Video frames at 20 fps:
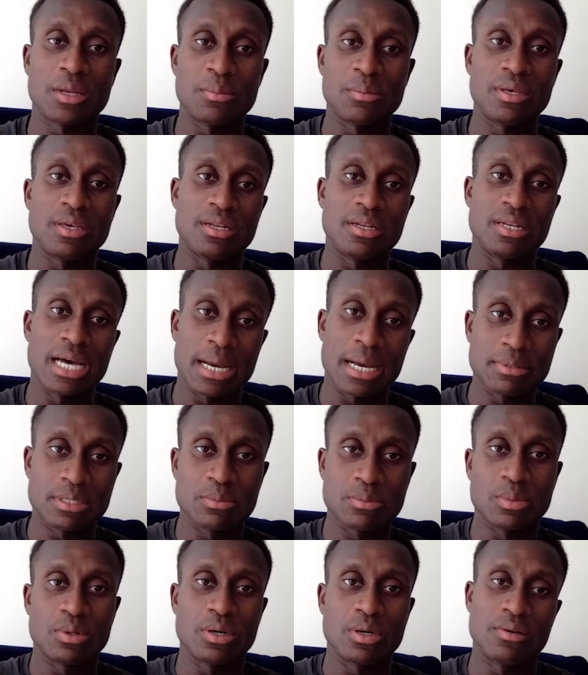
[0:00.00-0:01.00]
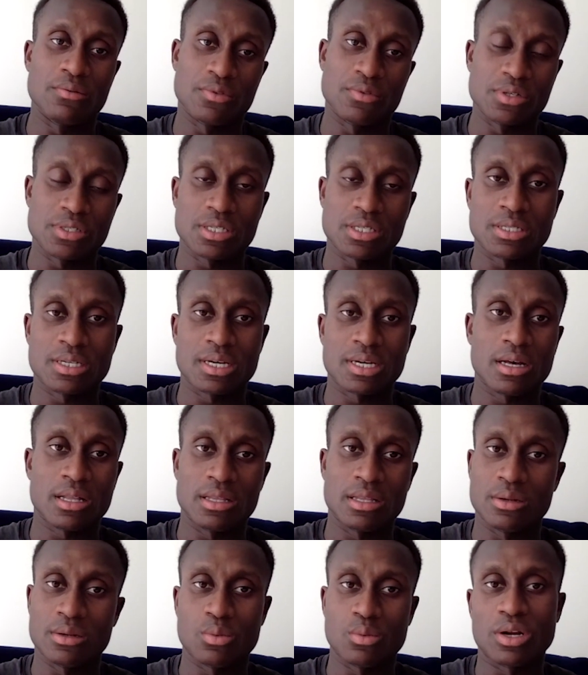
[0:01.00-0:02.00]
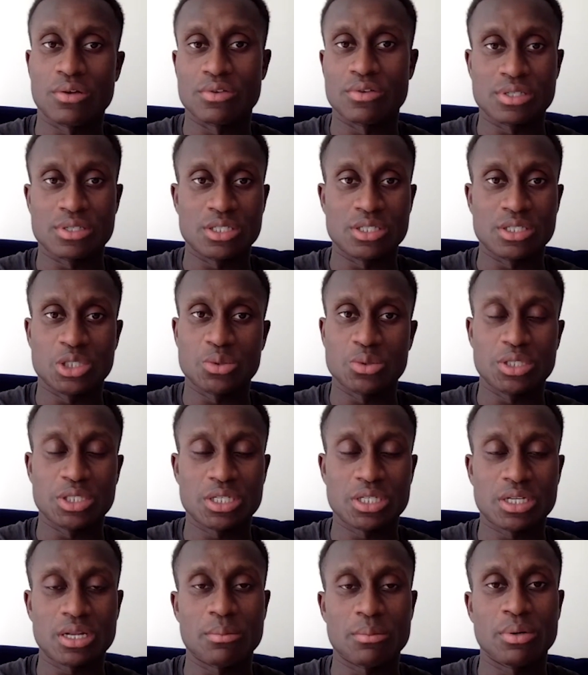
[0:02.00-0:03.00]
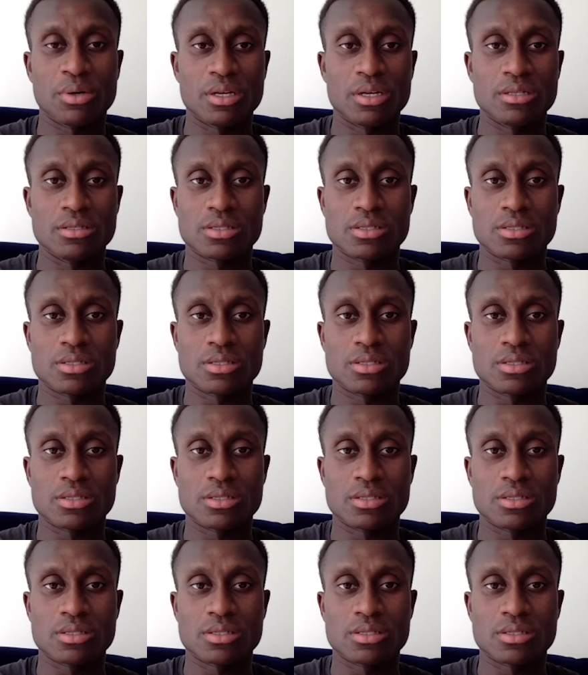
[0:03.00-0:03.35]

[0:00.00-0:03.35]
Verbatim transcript: to be adaptable and versatile in whatever situation I'm put in.